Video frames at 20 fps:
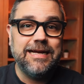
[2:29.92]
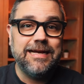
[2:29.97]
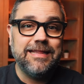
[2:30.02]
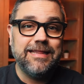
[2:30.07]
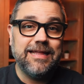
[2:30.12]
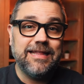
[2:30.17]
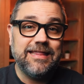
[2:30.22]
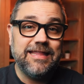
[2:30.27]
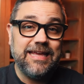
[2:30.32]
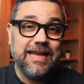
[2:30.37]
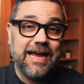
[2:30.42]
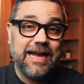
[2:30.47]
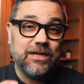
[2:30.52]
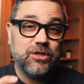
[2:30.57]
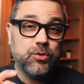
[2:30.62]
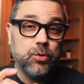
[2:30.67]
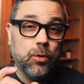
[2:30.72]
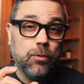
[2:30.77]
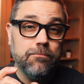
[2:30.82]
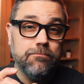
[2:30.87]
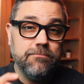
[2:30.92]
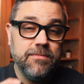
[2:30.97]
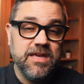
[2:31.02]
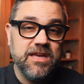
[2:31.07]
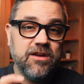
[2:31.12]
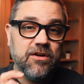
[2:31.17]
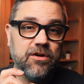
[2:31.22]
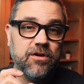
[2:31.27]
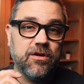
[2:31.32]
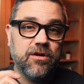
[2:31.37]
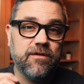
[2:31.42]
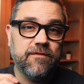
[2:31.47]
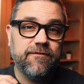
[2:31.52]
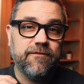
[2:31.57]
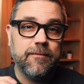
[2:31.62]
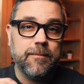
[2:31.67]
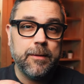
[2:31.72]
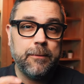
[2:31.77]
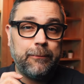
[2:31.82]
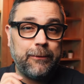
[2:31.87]
that the actual mirror
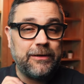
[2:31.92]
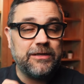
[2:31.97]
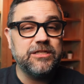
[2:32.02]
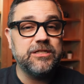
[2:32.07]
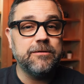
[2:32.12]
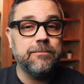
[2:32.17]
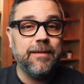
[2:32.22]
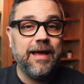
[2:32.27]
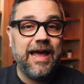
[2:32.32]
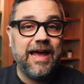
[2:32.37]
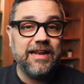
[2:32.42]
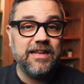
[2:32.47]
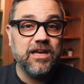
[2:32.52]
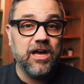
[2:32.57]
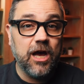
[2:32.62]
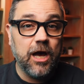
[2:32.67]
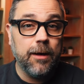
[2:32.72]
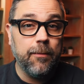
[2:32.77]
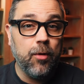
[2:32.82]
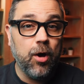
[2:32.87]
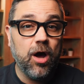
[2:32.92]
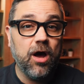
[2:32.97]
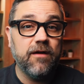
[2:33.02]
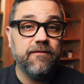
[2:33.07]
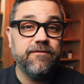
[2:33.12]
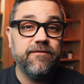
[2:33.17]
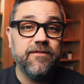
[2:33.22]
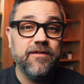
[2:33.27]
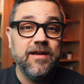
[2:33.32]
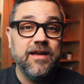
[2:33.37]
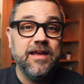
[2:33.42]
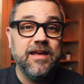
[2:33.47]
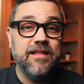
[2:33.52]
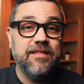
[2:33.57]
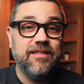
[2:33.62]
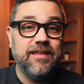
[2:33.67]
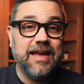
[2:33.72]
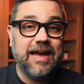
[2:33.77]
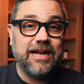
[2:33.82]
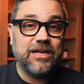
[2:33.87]
from the prism had come off
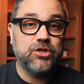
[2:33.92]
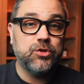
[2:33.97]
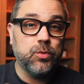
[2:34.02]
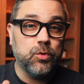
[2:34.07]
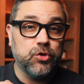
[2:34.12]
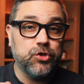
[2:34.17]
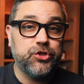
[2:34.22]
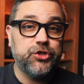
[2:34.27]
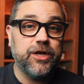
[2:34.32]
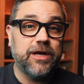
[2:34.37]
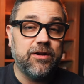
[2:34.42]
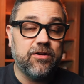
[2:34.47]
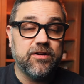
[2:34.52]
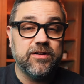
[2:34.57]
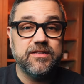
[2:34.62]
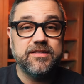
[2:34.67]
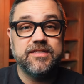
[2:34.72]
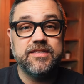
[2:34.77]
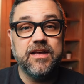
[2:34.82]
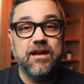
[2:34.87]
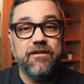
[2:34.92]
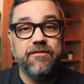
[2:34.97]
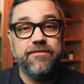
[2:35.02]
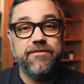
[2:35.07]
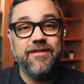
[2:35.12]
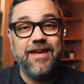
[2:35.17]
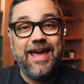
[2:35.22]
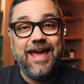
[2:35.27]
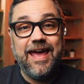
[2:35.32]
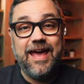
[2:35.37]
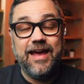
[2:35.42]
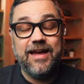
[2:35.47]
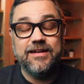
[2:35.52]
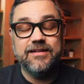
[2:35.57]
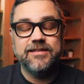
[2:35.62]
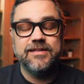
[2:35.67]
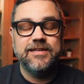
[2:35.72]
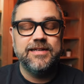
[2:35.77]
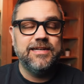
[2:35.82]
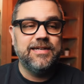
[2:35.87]
the actual shutter itself.
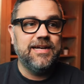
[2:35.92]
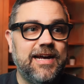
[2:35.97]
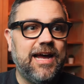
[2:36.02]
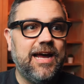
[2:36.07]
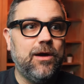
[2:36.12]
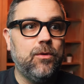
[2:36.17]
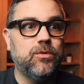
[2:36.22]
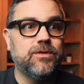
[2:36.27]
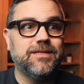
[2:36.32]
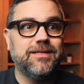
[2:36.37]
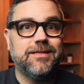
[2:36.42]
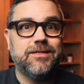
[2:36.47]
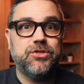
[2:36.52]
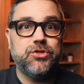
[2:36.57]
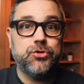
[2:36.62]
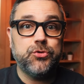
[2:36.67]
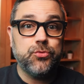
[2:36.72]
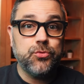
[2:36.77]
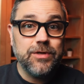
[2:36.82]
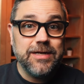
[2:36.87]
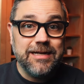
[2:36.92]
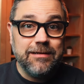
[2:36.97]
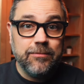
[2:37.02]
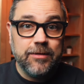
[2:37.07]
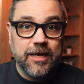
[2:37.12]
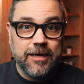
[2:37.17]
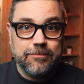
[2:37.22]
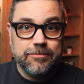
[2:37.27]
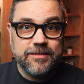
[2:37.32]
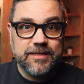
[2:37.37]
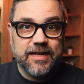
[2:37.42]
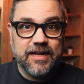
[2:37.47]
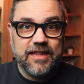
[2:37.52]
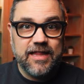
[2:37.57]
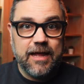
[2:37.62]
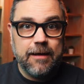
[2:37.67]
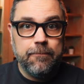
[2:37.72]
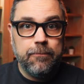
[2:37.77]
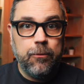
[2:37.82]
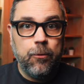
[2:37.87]
And I was extremely upset at
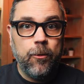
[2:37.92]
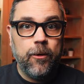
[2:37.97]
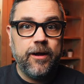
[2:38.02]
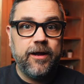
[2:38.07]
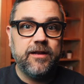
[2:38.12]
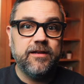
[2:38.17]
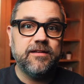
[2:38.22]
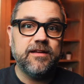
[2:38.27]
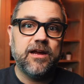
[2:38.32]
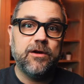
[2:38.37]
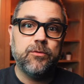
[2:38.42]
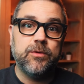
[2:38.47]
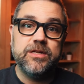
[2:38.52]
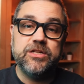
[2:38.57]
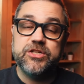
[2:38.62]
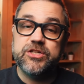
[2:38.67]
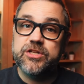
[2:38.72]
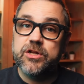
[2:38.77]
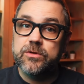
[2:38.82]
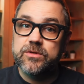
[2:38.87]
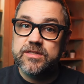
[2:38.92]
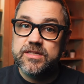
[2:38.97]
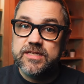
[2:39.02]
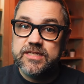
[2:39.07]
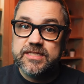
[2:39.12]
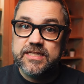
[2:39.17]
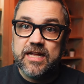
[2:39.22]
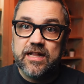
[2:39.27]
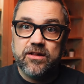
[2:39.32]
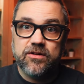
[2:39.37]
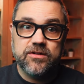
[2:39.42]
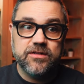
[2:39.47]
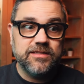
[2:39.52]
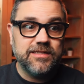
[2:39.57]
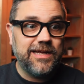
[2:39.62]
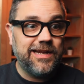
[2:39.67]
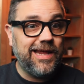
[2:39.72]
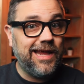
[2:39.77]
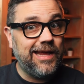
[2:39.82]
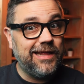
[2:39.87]
that point. I reached out to the seller and
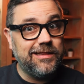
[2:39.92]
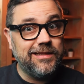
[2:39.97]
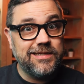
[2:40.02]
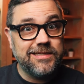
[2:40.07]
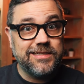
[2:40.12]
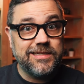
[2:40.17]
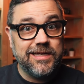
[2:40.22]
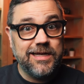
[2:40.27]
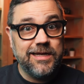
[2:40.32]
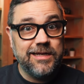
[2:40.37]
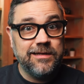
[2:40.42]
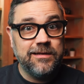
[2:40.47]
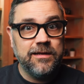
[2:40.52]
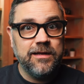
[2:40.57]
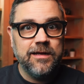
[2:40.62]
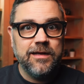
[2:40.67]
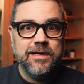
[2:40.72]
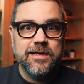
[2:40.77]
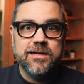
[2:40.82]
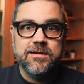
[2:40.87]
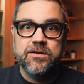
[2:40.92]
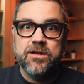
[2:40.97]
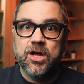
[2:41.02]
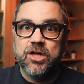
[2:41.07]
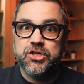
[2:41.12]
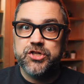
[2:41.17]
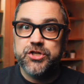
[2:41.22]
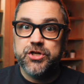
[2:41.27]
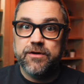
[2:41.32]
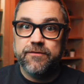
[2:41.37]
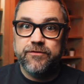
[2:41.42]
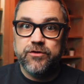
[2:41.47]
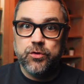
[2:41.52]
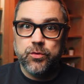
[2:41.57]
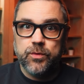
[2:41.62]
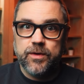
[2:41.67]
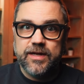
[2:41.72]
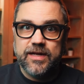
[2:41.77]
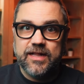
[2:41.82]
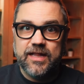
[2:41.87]
said, hey, listen, not sure if you
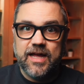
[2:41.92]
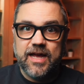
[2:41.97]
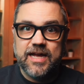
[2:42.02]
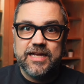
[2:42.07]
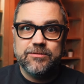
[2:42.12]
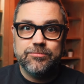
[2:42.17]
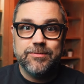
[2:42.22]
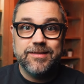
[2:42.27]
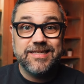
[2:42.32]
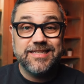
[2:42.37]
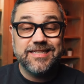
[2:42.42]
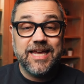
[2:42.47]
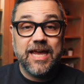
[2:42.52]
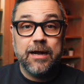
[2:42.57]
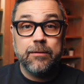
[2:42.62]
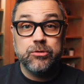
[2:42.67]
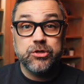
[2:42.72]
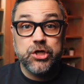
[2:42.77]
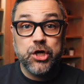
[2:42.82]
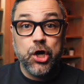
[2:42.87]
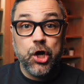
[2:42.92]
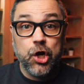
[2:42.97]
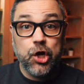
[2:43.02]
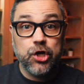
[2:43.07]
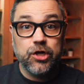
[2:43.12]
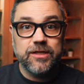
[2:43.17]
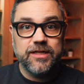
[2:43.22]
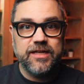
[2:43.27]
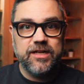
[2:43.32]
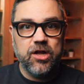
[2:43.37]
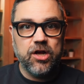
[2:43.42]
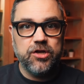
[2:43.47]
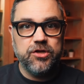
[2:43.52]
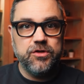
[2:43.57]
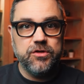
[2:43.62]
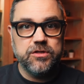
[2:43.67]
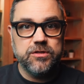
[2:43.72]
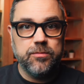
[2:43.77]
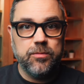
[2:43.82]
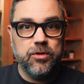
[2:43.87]
realize, but this camera's currently not
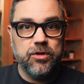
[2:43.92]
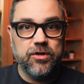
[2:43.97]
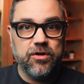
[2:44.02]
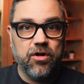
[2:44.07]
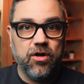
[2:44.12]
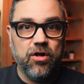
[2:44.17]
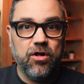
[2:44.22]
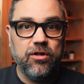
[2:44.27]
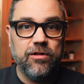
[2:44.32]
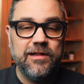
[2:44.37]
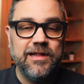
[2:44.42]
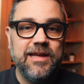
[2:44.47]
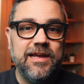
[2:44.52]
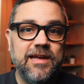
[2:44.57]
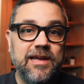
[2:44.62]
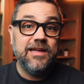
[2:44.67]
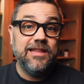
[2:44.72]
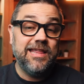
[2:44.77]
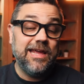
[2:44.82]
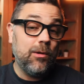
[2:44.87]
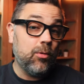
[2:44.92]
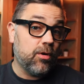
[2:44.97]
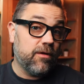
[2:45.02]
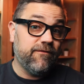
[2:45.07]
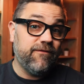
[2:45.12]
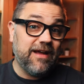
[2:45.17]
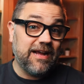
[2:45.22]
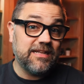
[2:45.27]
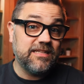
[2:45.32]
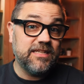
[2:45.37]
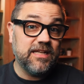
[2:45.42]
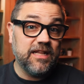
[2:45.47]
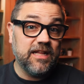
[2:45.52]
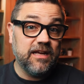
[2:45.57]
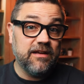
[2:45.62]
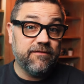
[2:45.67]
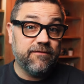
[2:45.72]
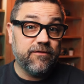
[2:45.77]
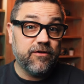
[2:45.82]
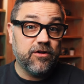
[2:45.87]
usable at all. They were in fact selling
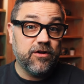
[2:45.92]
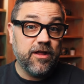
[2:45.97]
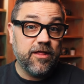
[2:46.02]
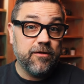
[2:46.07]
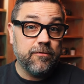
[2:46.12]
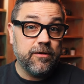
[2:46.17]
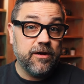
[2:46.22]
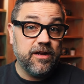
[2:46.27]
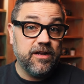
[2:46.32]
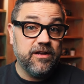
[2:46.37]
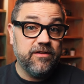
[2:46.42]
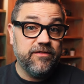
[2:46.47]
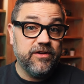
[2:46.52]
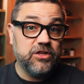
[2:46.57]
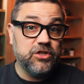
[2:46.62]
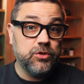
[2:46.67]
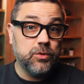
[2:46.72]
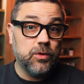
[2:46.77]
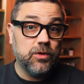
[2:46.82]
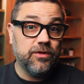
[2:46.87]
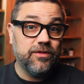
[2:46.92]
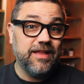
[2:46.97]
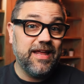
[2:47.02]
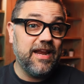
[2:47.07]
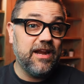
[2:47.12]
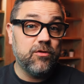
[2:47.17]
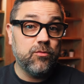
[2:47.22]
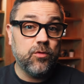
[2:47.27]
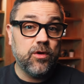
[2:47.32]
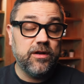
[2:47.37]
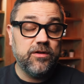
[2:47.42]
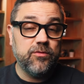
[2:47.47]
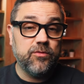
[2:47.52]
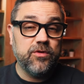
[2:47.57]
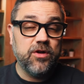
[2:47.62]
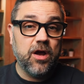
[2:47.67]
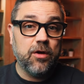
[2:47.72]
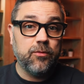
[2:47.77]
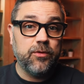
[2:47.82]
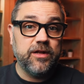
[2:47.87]
it for another individual. They didn't re
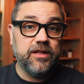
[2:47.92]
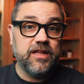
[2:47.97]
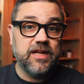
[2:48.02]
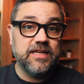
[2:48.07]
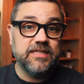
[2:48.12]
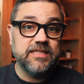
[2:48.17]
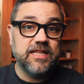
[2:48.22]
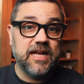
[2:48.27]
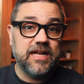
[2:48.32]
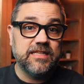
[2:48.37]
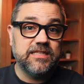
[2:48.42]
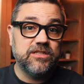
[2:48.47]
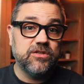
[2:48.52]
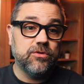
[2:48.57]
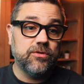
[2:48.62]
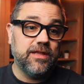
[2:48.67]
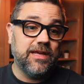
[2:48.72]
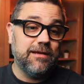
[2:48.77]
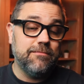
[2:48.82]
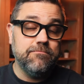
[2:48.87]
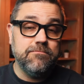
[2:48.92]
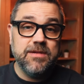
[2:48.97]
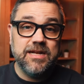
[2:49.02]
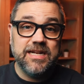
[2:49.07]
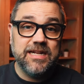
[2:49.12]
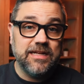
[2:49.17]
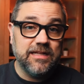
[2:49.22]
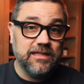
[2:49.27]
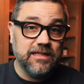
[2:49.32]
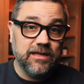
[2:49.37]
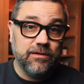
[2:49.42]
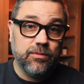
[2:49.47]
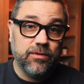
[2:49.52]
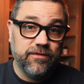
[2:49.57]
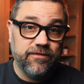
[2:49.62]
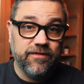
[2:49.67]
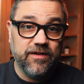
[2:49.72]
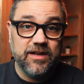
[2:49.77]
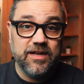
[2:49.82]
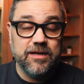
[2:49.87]
not realize that, so they immediately
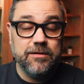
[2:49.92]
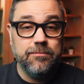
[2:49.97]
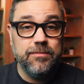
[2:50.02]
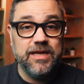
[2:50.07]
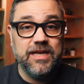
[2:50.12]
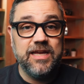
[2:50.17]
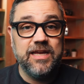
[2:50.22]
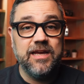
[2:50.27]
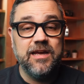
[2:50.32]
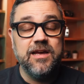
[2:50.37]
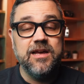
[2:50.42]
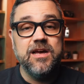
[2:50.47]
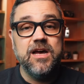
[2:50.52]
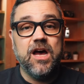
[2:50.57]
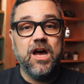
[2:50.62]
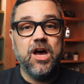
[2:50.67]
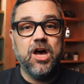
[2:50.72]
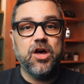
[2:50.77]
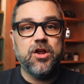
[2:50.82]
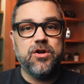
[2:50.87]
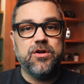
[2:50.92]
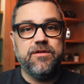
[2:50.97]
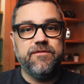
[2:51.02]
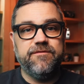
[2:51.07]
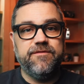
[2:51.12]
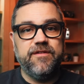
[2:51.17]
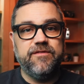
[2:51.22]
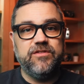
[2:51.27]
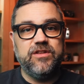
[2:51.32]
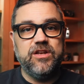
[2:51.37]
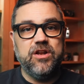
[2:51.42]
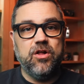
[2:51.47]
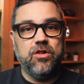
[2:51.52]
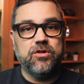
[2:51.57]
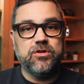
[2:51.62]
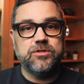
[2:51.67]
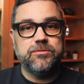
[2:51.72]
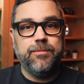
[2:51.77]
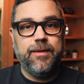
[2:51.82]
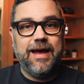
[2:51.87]
refunded me
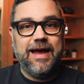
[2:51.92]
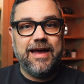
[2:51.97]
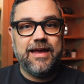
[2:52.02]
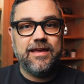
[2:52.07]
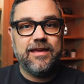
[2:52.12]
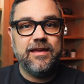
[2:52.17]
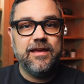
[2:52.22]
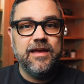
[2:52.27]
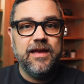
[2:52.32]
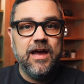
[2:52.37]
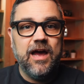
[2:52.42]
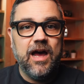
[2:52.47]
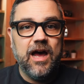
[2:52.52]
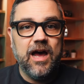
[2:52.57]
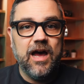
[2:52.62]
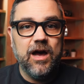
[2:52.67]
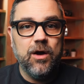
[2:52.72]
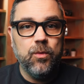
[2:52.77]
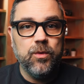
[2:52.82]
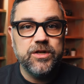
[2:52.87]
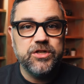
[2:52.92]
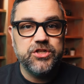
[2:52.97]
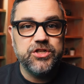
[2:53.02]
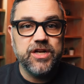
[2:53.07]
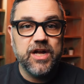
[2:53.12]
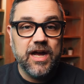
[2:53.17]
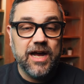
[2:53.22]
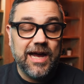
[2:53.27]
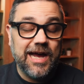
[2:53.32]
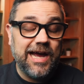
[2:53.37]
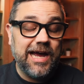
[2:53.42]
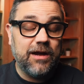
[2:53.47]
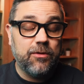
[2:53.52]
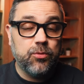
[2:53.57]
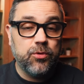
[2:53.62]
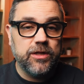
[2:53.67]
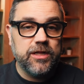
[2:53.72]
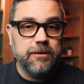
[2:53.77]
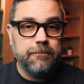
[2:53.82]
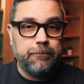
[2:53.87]
$150 back, uh, which I
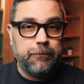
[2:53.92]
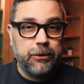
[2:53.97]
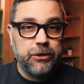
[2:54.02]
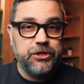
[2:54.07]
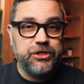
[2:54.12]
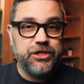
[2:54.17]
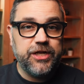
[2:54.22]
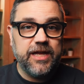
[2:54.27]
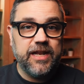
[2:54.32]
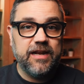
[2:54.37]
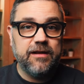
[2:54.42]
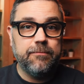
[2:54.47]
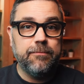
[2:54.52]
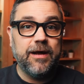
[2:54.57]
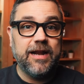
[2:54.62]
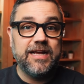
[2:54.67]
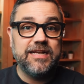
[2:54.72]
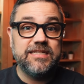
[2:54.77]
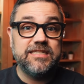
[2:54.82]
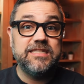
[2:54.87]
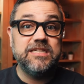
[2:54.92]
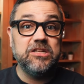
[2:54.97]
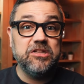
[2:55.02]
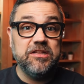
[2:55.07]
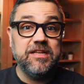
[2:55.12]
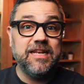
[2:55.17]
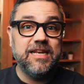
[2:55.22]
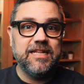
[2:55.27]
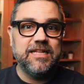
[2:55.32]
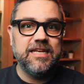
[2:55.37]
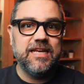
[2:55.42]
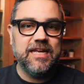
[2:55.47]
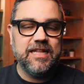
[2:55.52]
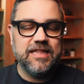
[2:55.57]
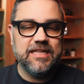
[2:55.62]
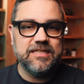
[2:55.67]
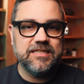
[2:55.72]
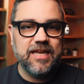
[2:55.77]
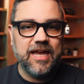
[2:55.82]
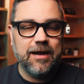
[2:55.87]
really appreciated, but I still needed to get
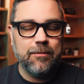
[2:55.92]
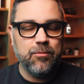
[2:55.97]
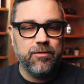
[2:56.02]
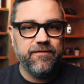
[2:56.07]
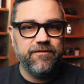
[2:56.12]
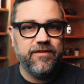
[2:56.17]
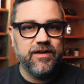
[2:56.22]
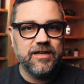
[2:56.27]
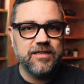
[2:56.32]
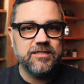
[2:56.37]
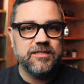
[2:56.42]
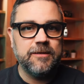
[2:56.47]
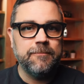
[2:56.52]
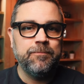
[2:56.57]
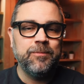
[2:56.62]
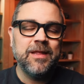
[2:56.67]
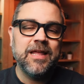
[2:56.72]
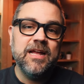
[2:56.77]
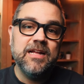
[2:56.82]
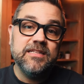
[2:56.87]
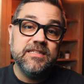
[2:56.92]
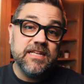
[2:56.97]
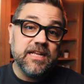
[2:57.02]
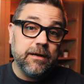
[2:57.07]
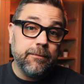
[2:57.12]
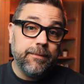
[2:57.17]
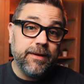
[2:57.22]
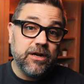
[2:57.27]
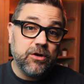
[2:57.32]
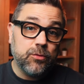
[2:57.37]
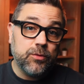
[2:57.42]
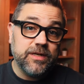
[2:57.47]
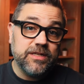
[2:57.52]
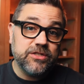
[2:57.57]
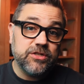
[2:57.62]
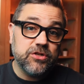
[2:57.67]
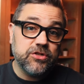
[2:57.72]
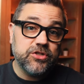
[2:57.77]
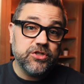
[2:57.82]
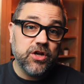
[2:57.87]
this camera fixed did a bit of
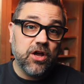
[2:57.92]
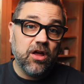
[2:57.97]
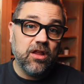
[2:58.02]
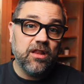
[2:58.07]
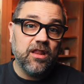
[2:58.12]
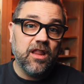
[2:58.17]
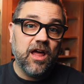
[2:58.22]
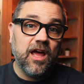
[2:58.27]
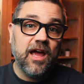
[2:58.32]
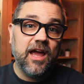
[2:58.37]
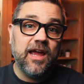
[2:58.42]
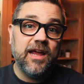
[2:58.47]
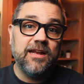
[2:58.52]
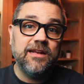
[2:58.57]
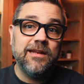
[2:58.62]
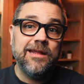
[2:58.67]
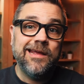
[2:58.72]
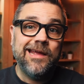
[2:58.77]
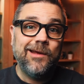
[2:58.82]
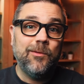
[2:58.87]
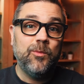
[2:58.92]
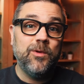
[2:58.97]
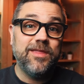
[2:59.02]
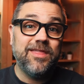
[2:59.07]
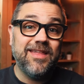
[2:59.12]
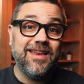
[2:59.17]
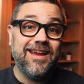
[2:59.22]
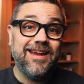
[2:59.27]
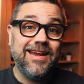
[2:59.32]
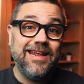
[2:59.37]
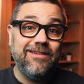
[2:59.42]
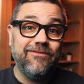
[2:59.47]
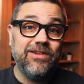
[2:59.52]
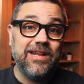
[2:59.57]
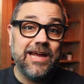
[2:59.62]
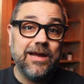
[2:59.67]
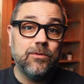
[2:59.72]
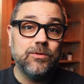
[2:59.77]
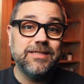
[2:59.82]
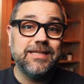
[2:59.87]
research online, and within an
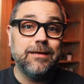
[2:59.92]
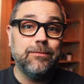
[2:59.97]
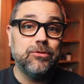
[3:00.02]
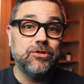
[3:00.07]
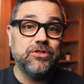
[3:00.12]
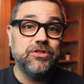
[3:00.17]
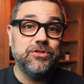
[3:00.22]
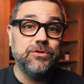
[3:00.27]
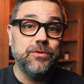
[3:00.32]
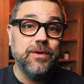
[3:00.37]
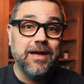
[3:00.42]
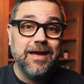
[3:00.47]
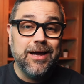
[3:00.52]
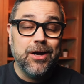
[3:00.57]
evening I was able to